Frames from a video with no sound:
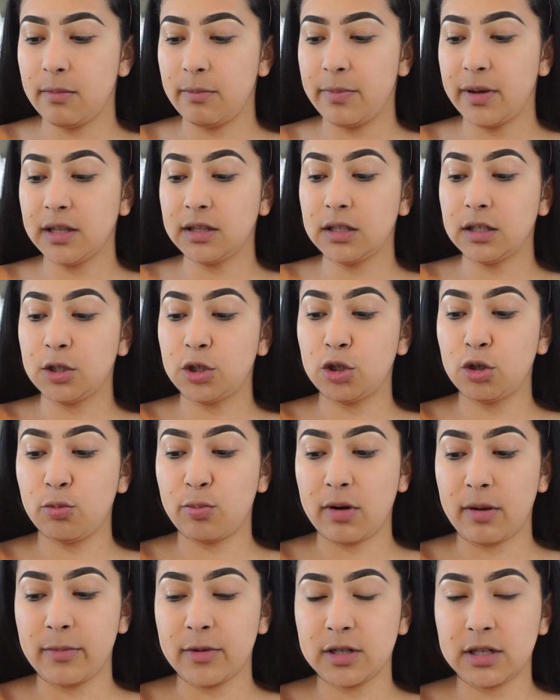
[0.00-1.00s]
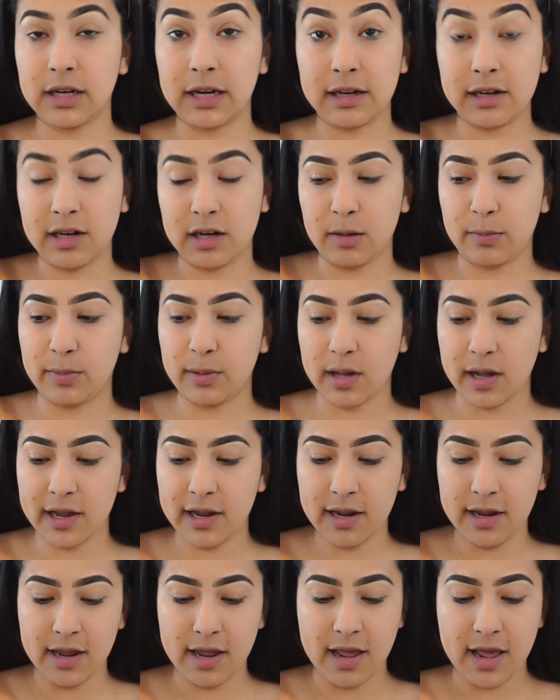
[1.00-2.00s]
But the two primers that I did
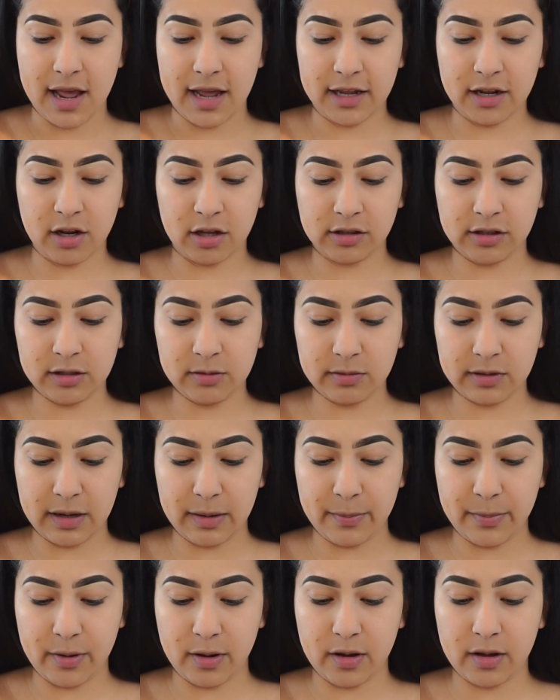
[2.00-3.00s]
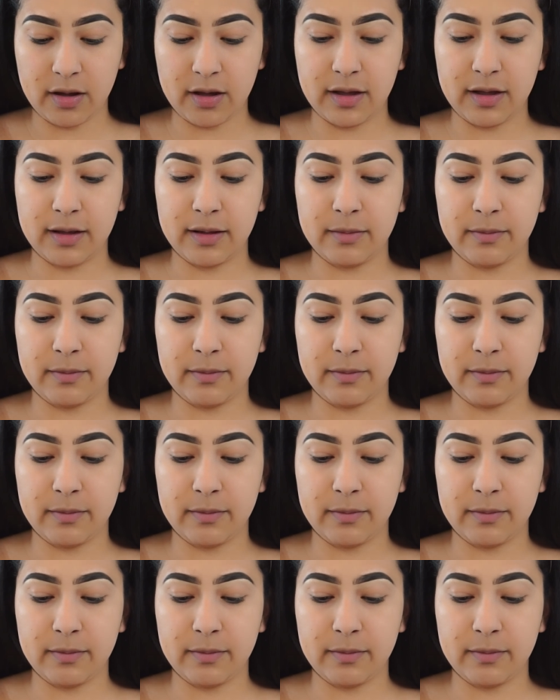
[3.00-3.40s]
apply, I got these when I bought